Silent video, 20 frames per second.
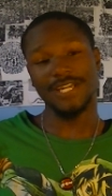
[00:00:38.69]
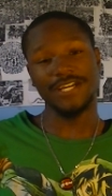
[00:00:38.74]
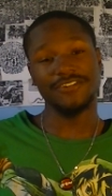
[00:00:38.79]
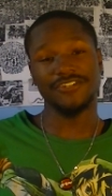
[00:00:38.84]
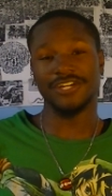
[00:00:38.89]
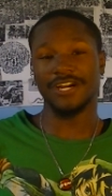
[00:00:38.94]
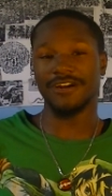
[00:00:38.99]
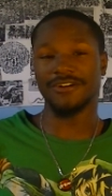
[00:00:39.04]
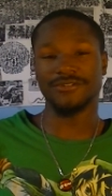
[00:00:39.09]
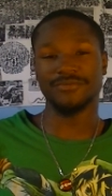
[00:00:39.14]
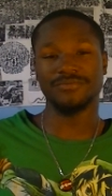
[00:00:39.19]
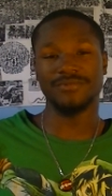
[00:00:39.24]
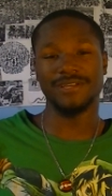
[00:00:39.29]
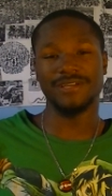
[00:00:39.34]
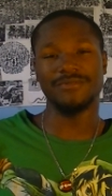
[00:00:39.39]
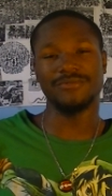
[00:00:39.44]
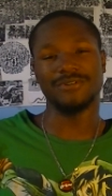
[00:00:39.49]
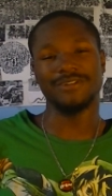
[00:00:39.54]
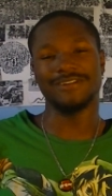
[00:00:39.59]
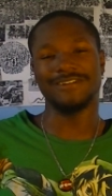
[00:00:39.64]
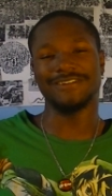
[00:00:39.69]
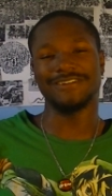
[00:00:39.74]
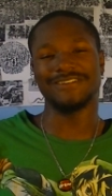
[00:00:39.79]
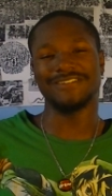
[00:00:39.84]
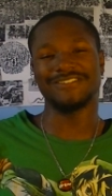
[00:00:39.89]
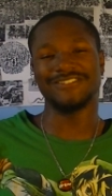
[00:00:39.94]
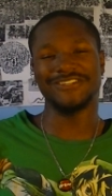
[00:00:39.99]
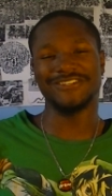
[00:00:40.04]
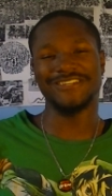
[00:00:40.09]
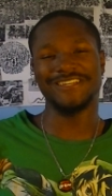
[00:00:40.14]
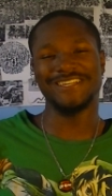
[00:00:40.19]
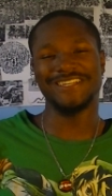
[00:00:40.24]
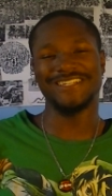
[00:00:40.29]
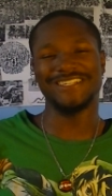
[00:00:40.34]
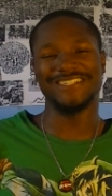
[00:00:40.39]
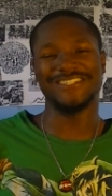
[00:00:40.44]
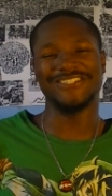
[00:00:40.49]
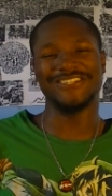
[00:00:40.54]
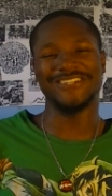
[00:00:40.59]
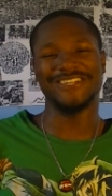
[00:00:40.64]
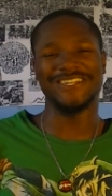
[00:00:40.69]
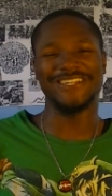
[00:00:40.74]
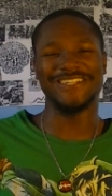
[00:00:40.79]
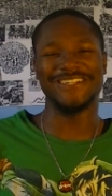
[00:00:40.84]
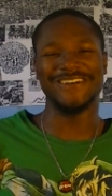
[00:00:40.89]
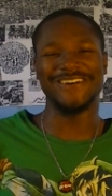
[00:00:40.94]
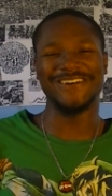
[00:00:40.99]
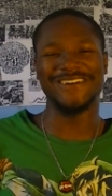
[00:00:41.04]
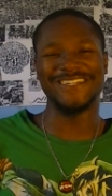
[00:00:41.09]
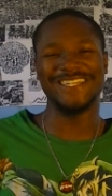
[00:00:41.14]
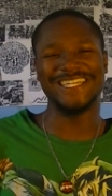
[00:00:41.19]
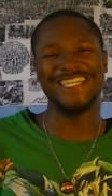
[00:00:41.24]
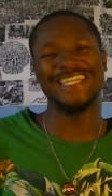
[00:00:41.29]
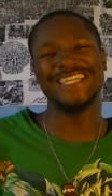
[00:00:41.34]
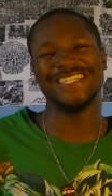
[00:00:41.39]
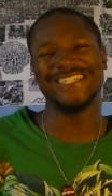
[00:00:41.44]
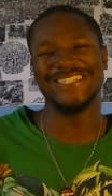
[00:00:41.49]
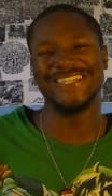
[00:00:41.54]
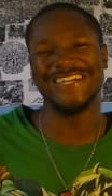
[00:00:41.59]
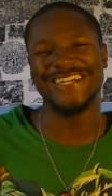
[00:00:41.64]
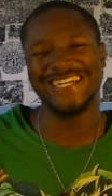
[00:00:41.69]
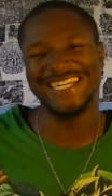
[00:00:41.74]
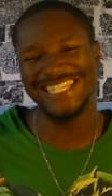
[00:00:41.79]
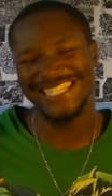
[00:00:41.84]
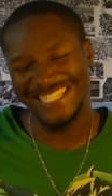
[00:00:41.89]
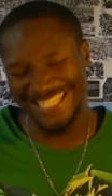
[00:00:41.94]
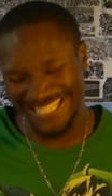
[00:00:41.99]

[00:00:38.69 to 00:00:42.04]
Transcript: Child's Play with uh, Chucky, Chucky the doll, the killer doll.